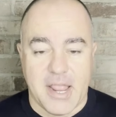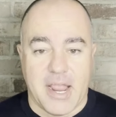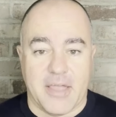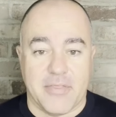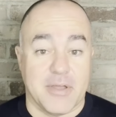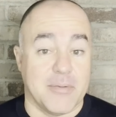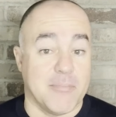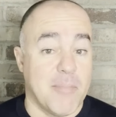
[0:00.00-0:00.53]

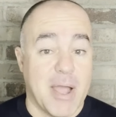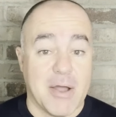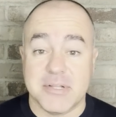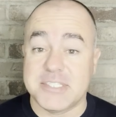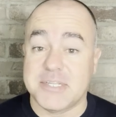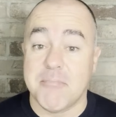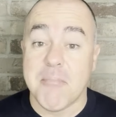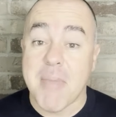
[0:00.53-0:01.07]
And the amount
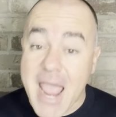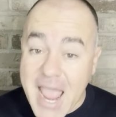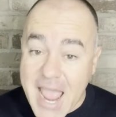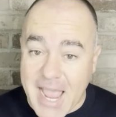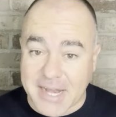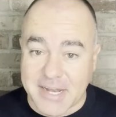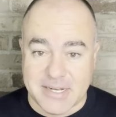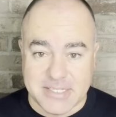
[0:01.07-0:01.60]
of
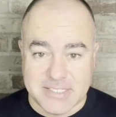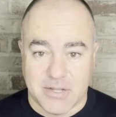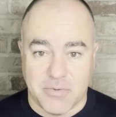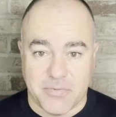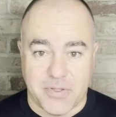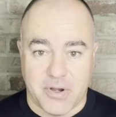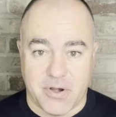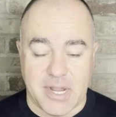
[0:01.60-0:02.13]
demand that is
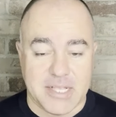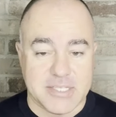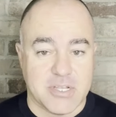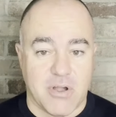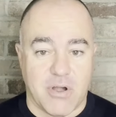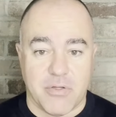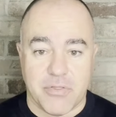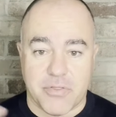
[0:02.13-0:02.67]
out there has
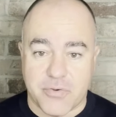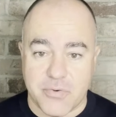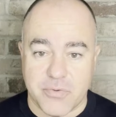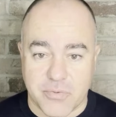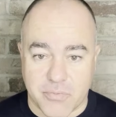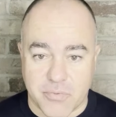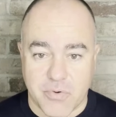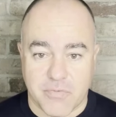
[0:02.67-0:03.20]
gone through
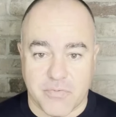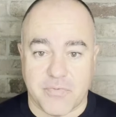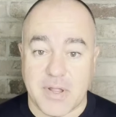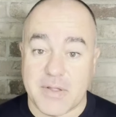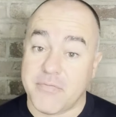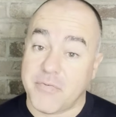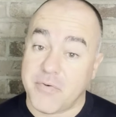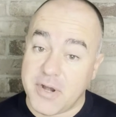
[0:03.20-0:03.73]
the roof
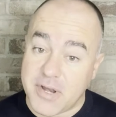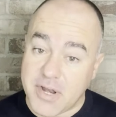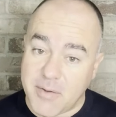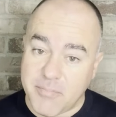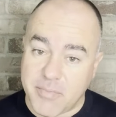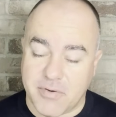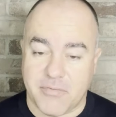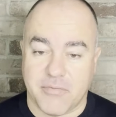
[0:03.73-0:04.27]
for a
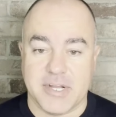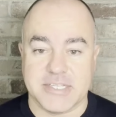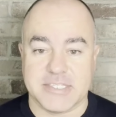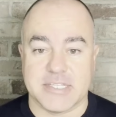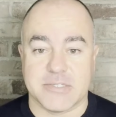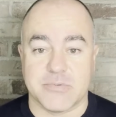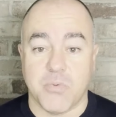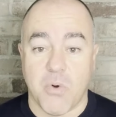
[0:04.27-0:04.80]
number of reasons.